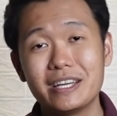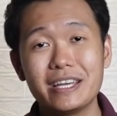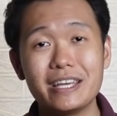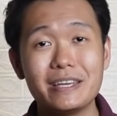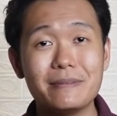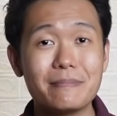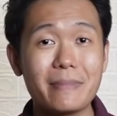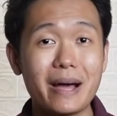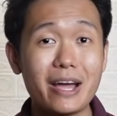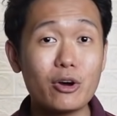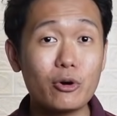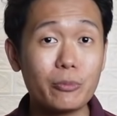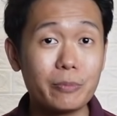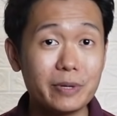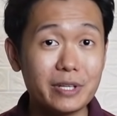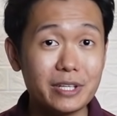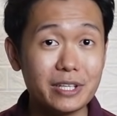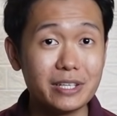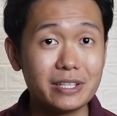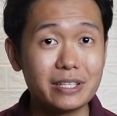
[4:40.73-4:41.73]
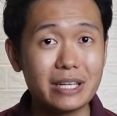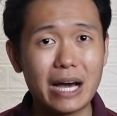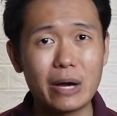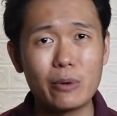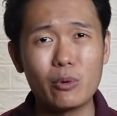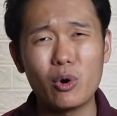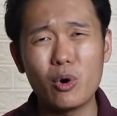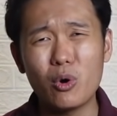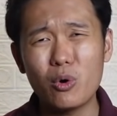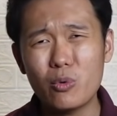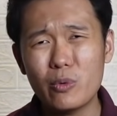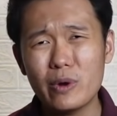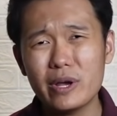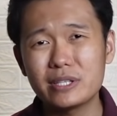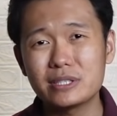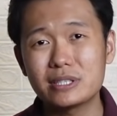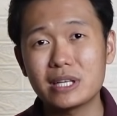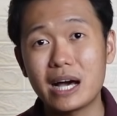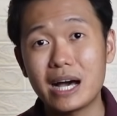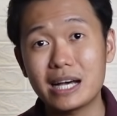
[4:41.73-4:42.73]
In my opinion, I will
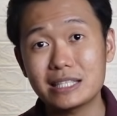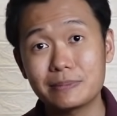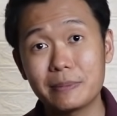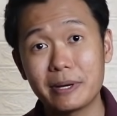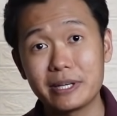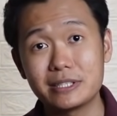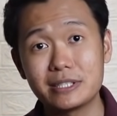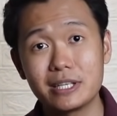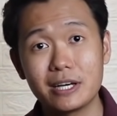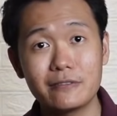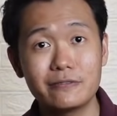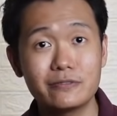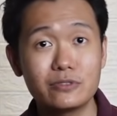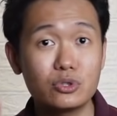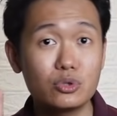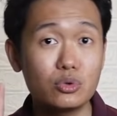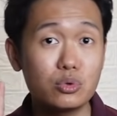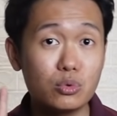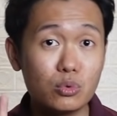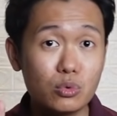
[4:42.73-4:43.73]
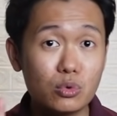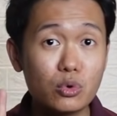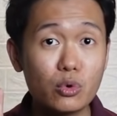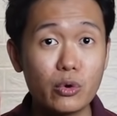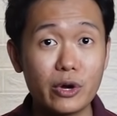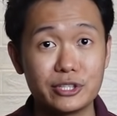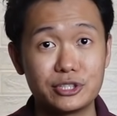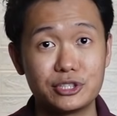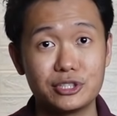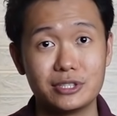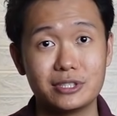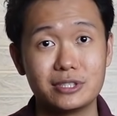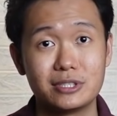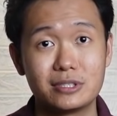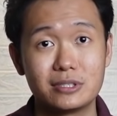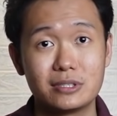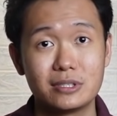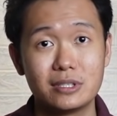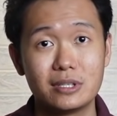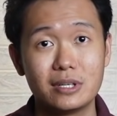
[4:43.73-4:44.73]
always ask myself 2 questions.